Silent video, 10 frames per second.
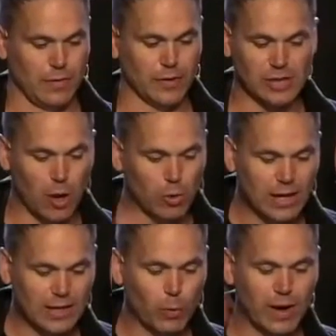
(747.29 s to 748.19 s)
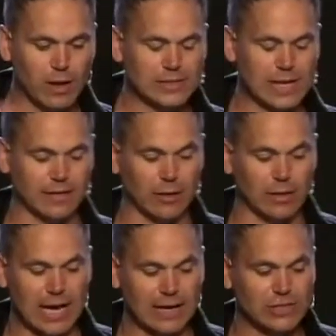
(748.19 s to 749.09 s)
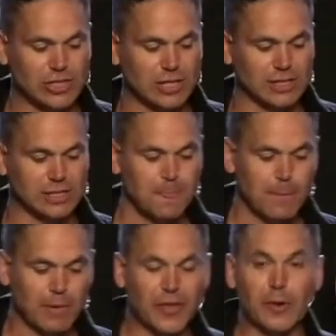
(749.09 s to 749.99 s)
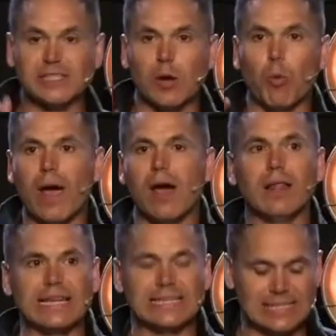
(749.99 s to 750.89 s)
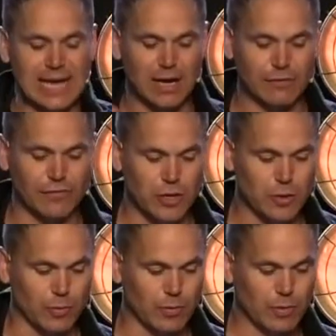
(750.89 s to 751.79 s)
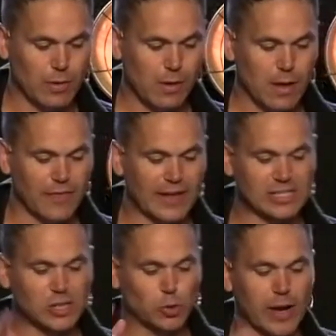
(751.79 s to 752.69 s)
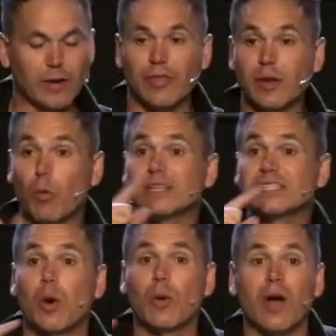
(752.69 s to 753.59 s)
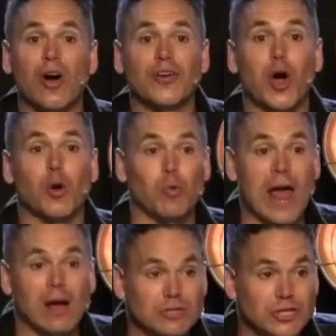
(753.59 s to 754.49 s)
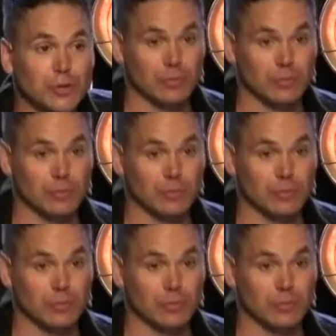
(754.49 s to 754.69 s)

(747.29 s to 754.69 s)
There's a whole lot of wells out there, a lot of agendas, but there is a well inside of you that is greater than what's going on around you.